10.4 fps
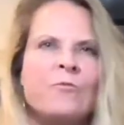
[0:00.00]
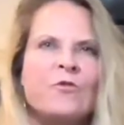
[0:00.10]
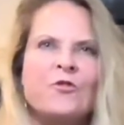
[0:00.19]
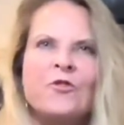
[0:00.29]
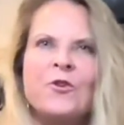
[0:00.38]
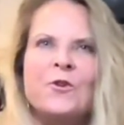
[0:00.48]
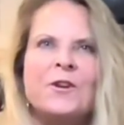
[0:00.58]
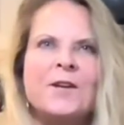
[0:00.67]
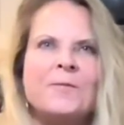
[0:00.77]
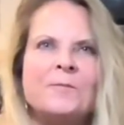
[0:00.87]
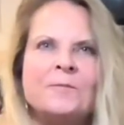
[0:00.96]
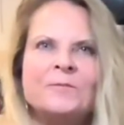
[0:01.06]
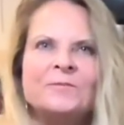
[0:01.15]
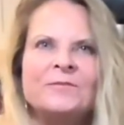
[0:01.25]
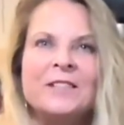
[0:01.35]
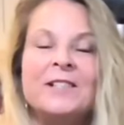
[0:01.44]
So good.
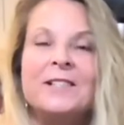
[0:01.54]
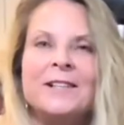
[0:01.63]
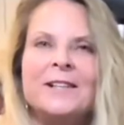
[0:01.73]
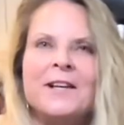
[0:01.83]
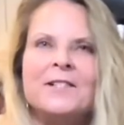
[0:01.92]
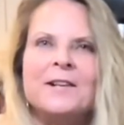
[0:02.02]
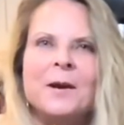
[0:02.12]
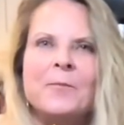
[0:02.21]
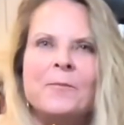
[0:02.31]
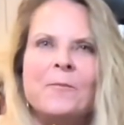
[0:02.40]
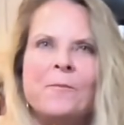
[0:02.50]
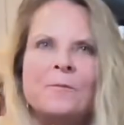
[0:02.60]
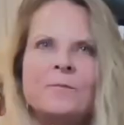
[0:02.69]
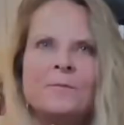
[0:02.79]
See you next time.